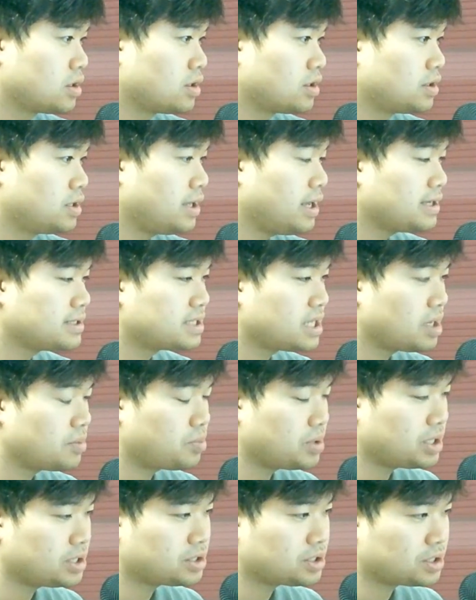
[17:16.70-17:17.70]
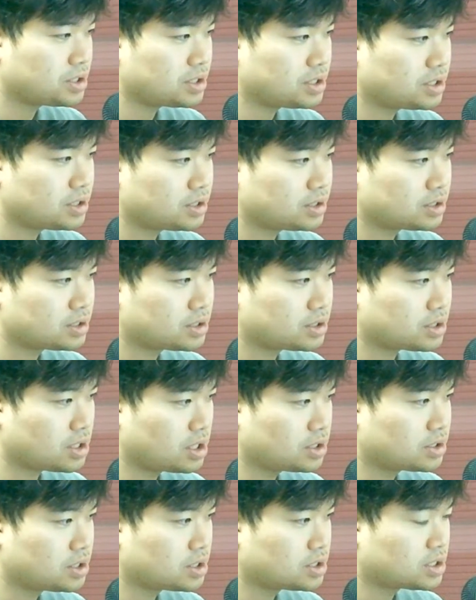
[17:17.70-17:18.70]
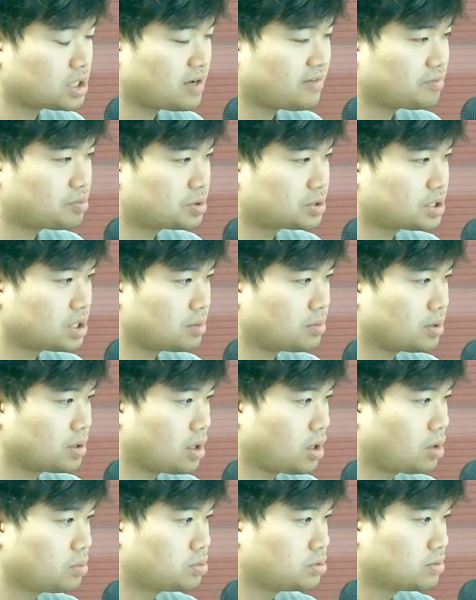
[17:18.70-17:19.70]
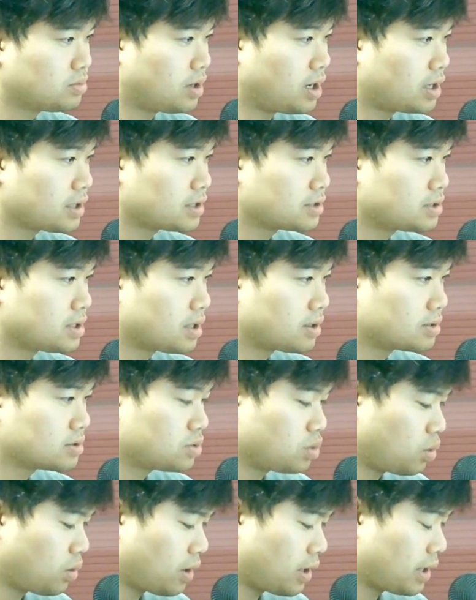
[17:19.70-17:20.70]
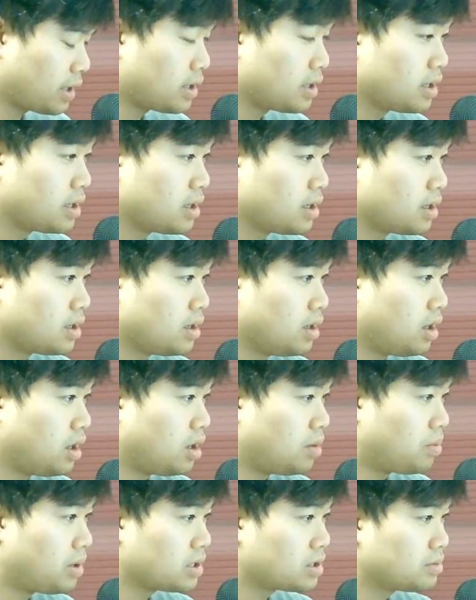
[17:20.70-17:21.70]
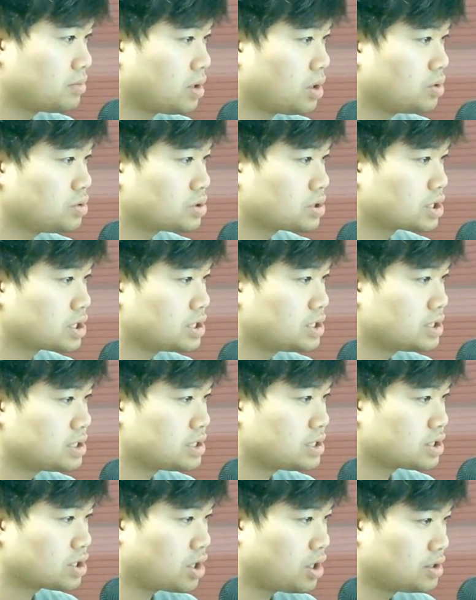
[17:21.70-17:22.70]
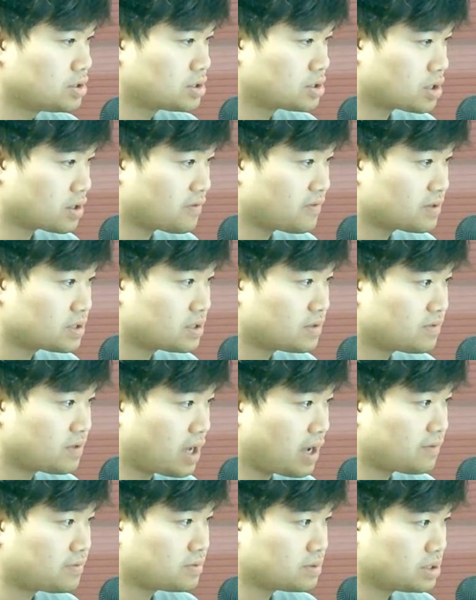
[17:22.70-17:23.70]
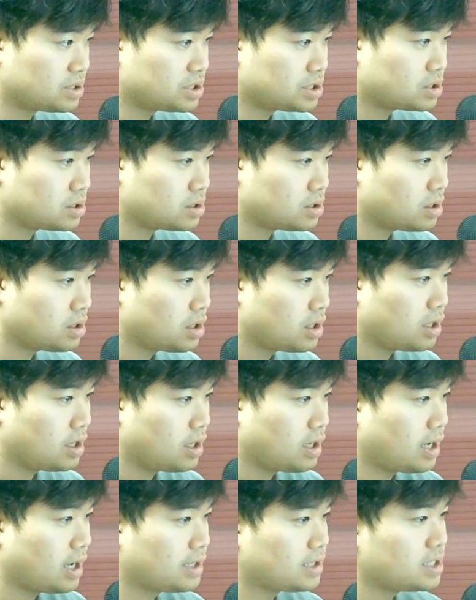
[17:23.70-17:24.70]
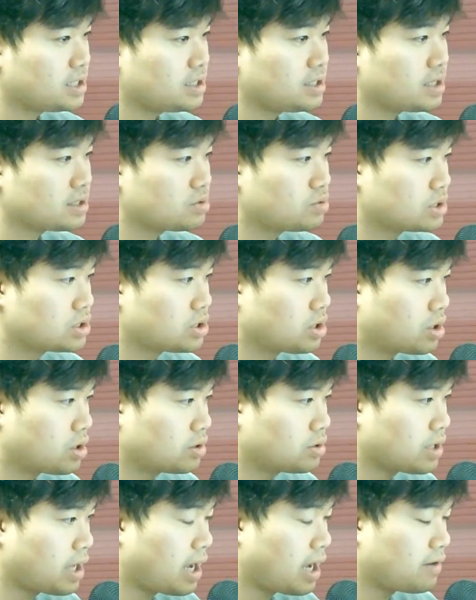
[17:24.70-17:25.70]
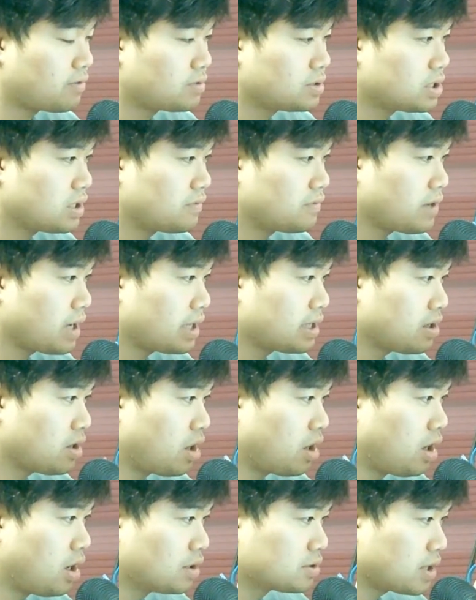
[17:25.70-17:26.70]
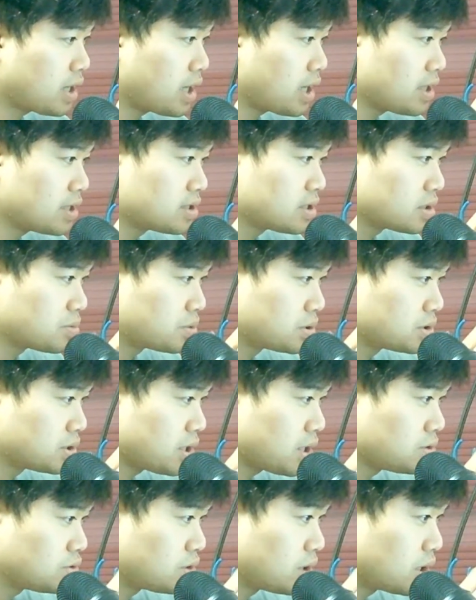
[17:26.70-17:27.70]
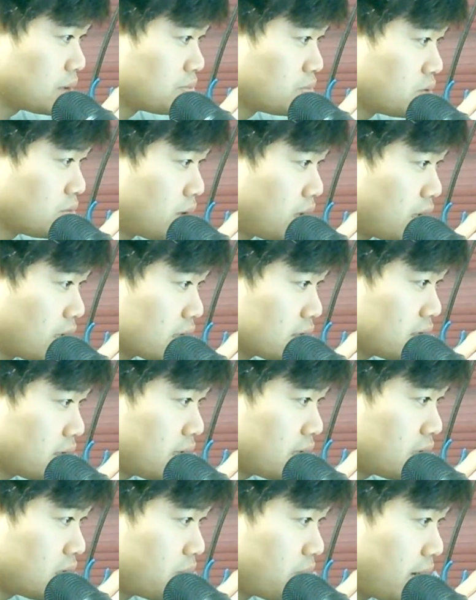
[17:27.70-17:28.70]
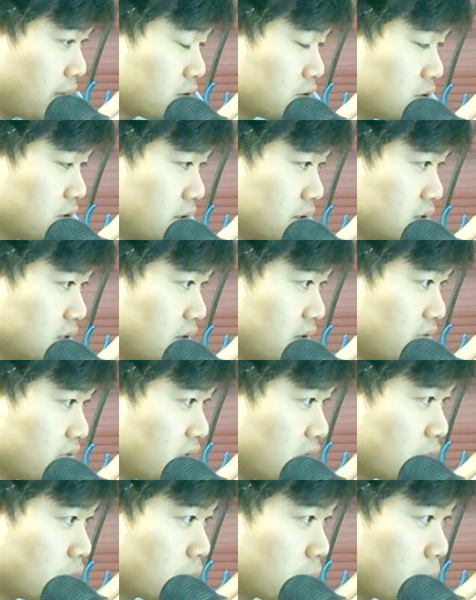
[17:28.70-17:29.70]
The S&P is just 7% below bull market territory by the most conservative definition. And index returned an average of 186% during bull market dating back to 1970.